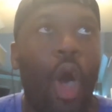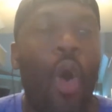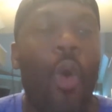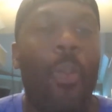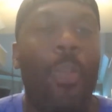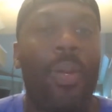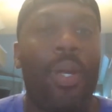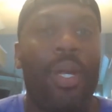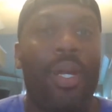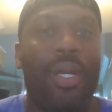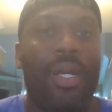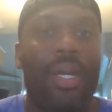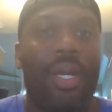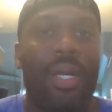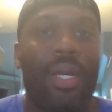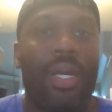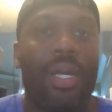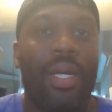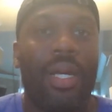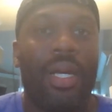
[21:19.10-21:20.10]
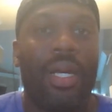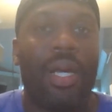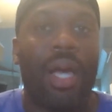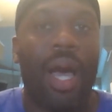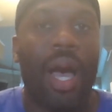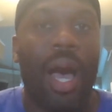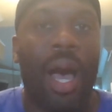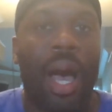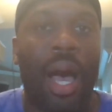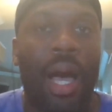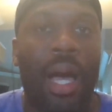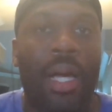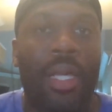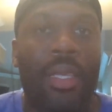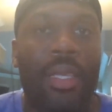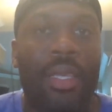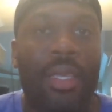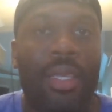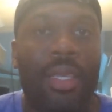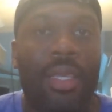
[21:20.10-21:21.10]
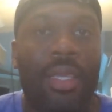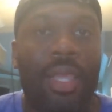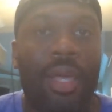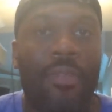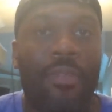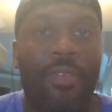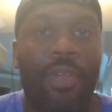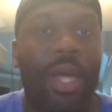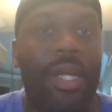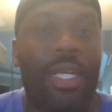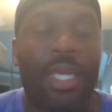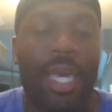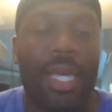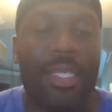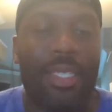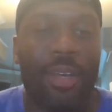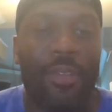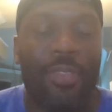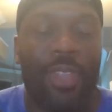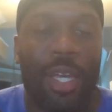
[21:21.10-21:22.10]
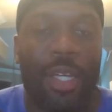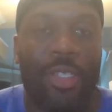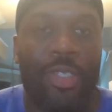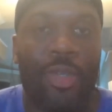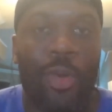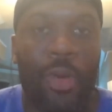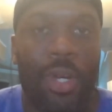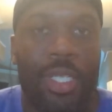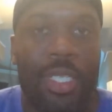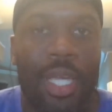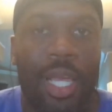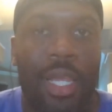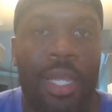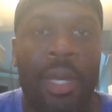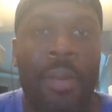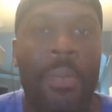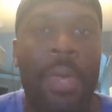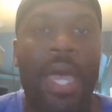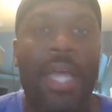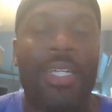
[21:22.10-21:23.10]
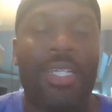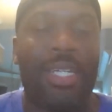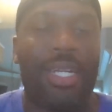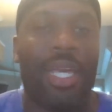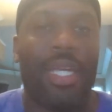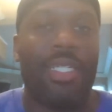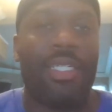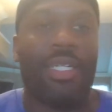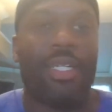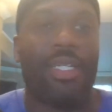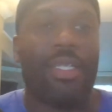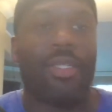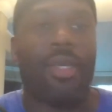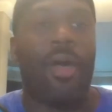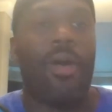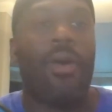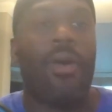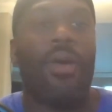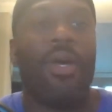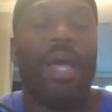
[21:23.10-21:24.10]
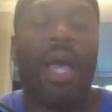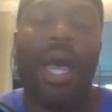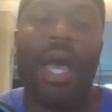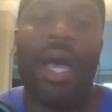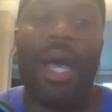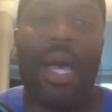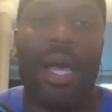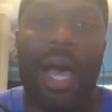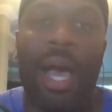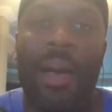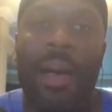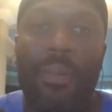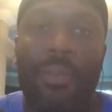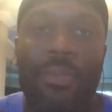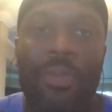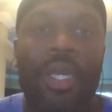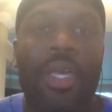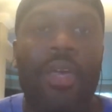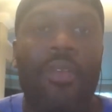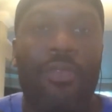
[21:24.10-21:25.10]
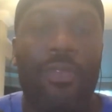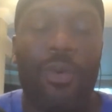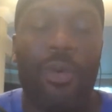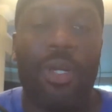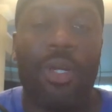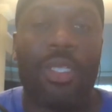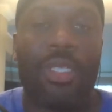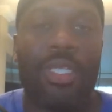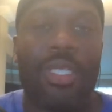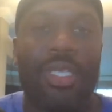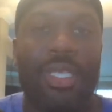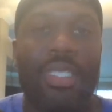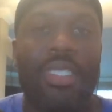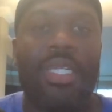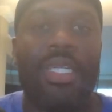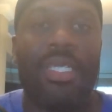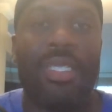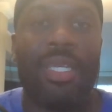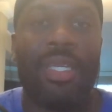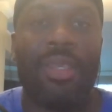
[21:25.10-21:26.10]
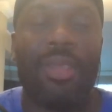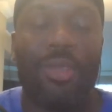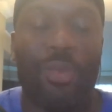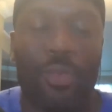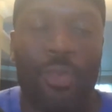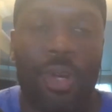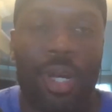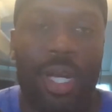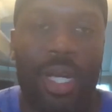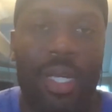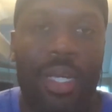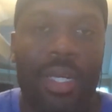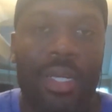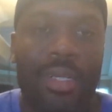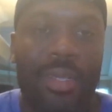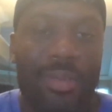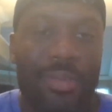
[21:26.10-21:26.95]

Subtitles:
open uh, the floodgates of their storytelling imagination. So I'm looking forward to season three.